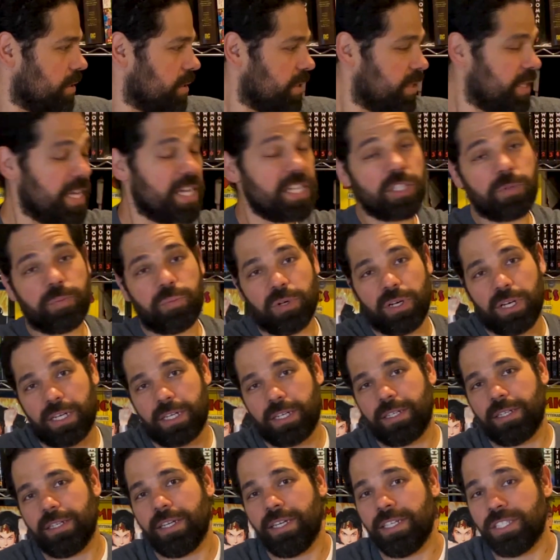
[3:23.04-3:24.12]
This
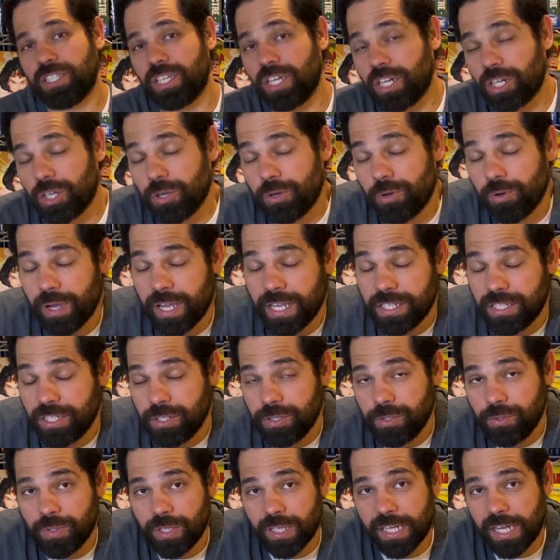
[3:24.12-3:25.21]
book is going to go
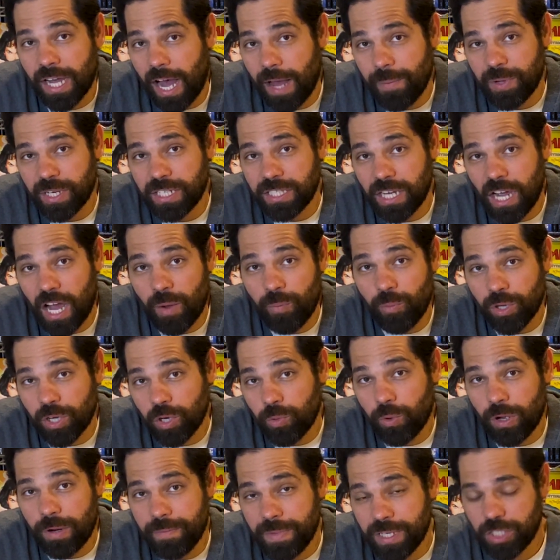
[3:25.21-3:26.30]
into the Comic Tom
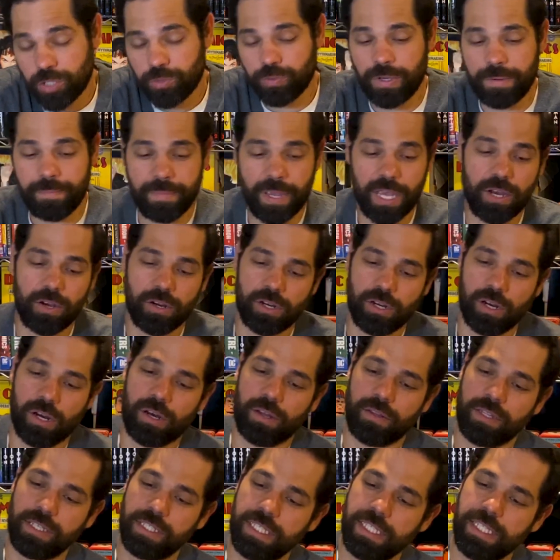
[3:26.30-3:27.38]
101 Mystery Mail
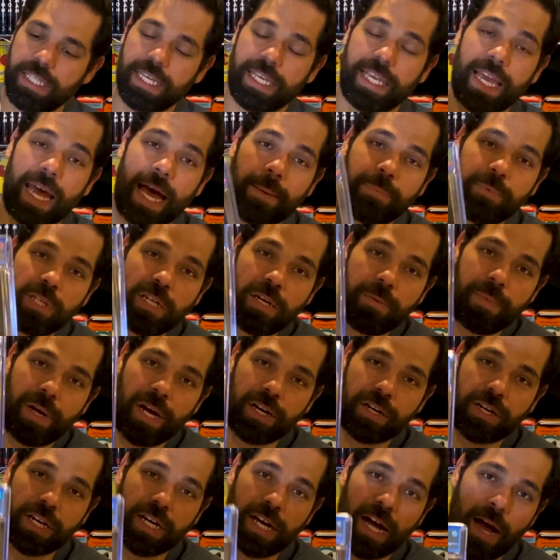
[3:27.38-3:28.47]
Call. This is the Captain
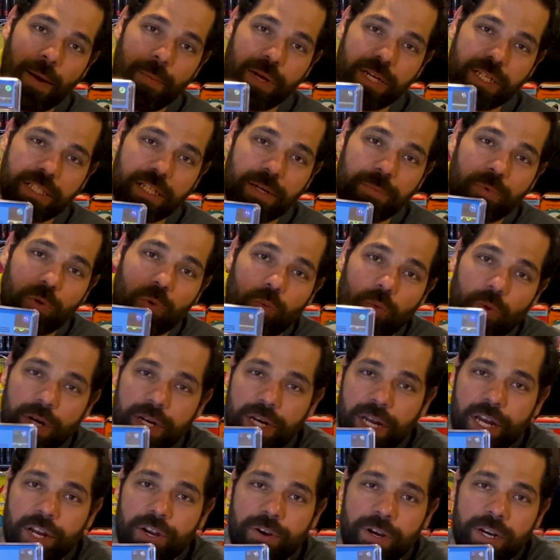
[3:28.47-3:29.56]
America Comics number
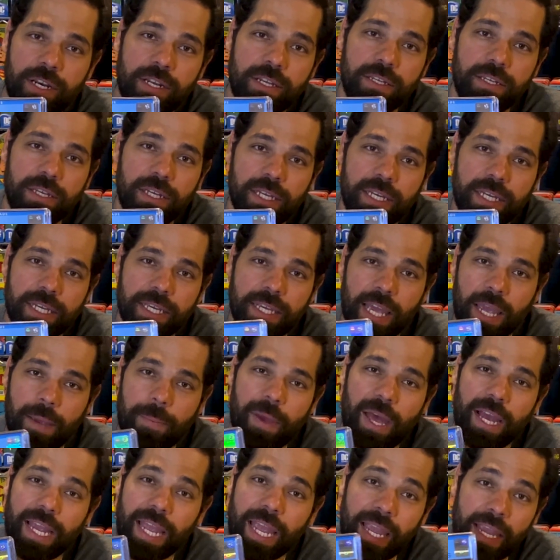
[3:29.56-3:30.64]
100. Came
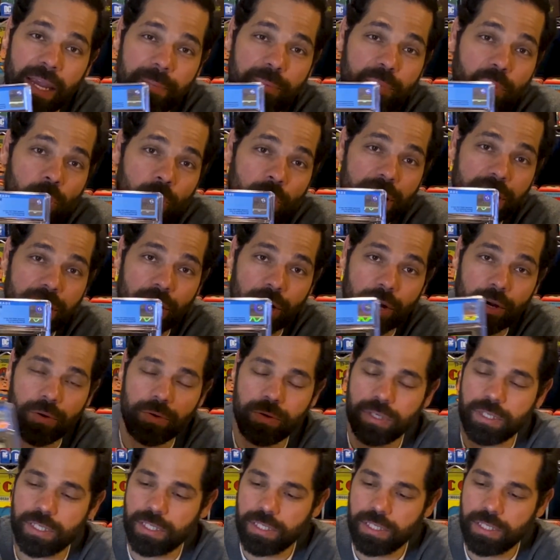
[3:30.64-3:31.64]
back 8.0.